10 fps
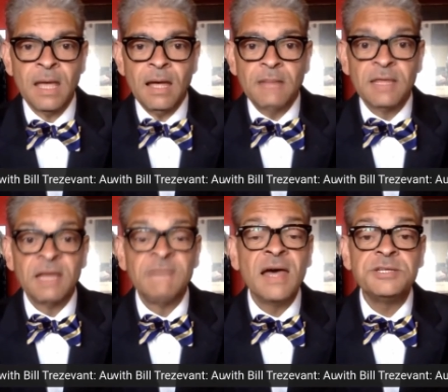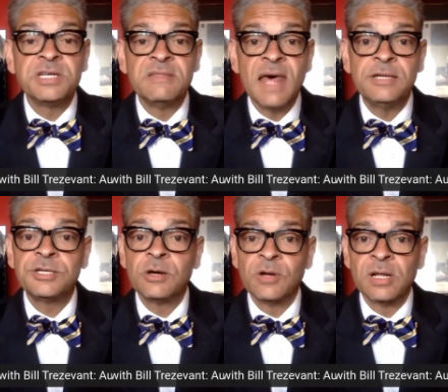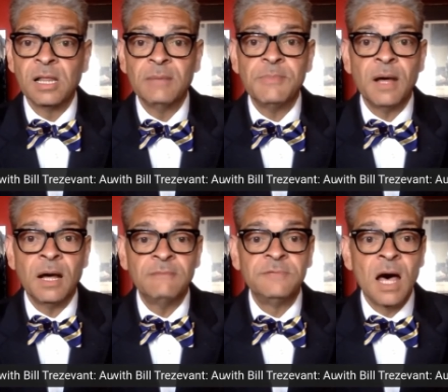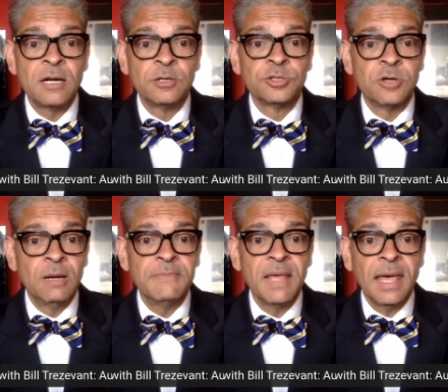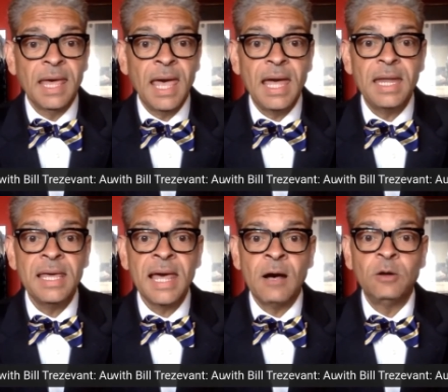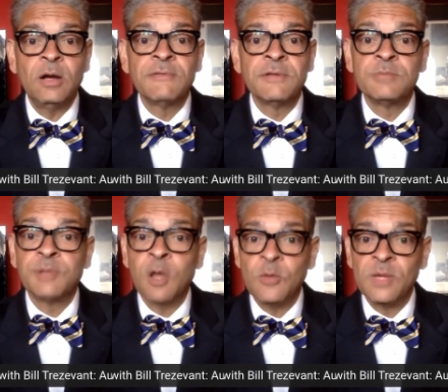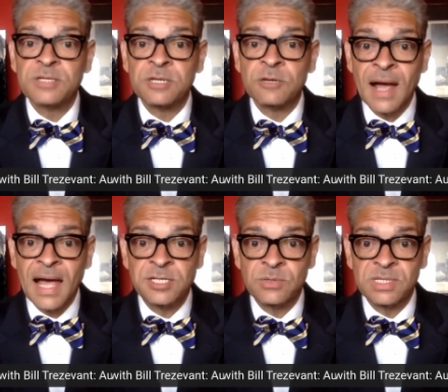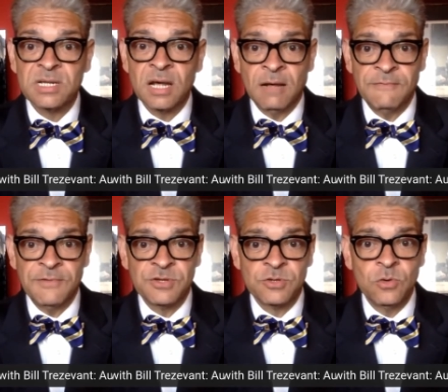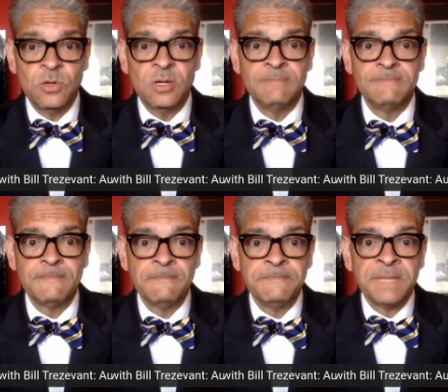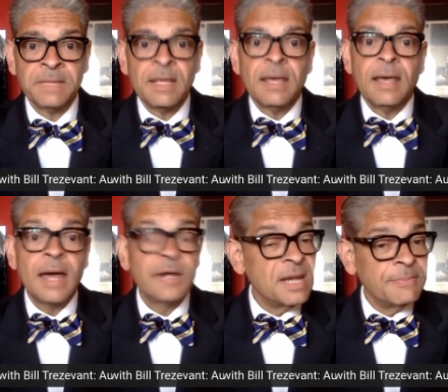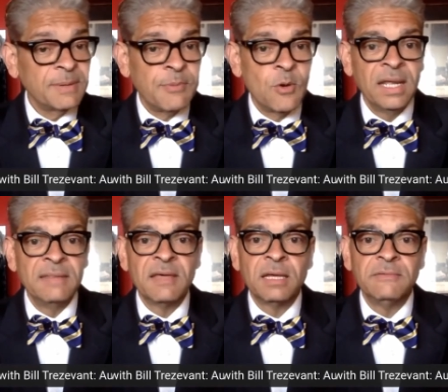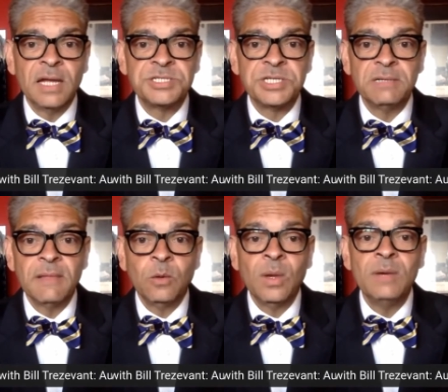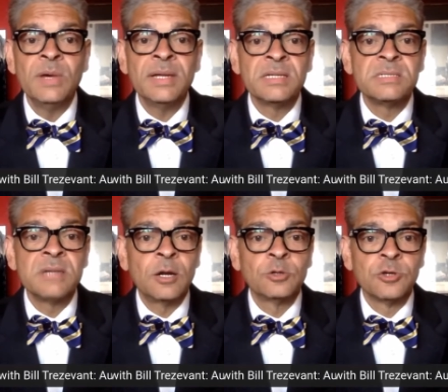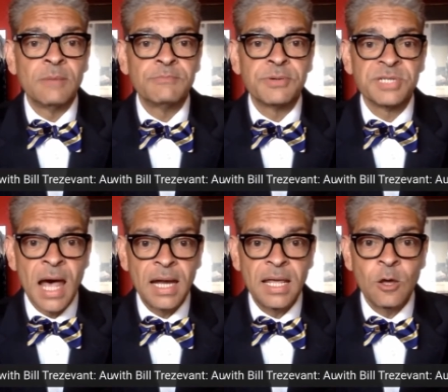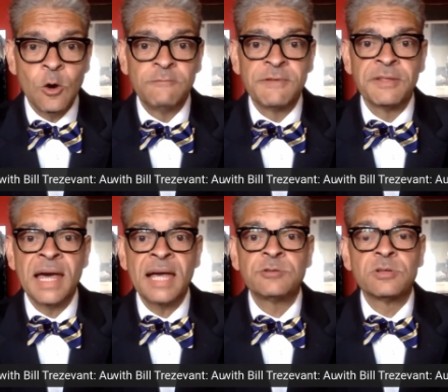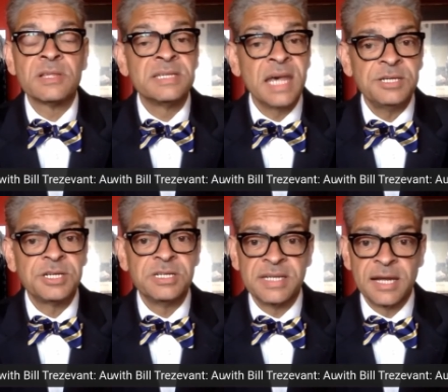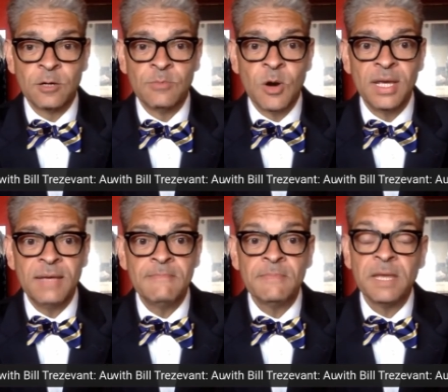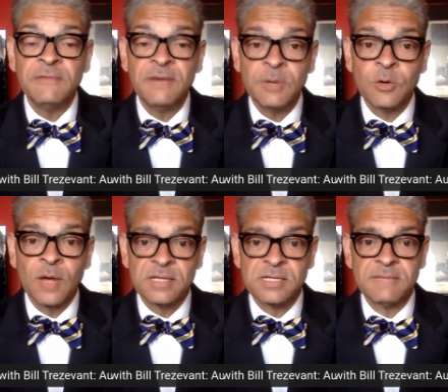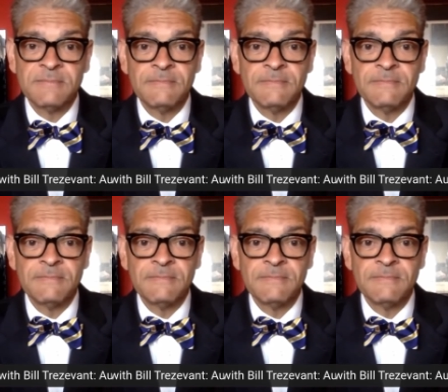The convention then showed a clip of Donald Trump handing out the diplomas to graduates of the school. At a separate point in the convention, we witnessed Donald Trump presiding over the naturalization ceremony of immigrants.